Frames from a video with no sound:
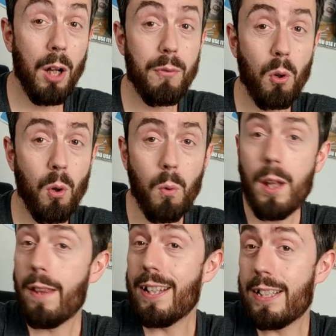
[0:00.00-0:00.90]
But
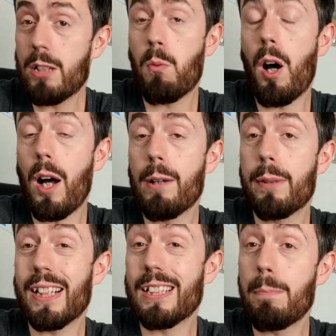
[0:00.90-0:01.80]
overall, this is what
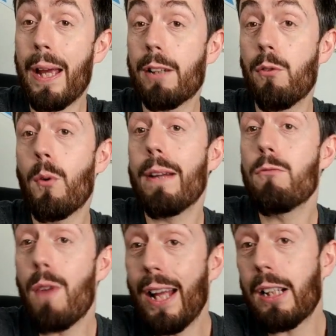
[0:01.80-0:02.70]
I would expect for
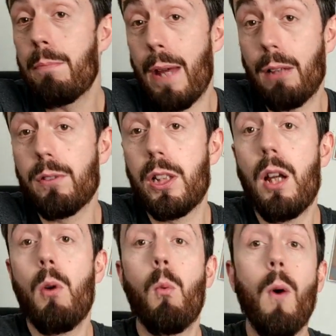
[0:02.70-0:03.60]
a rack
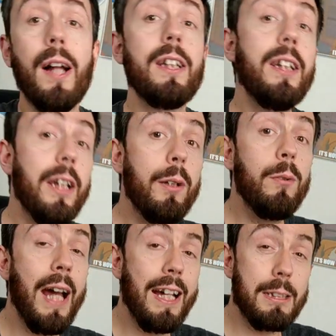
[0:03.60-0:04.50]
mount
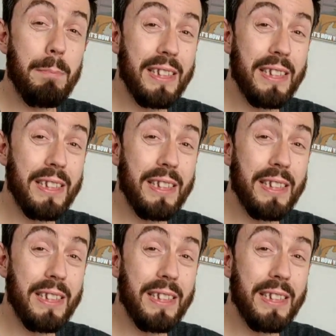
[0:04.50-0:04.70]
1U NAS,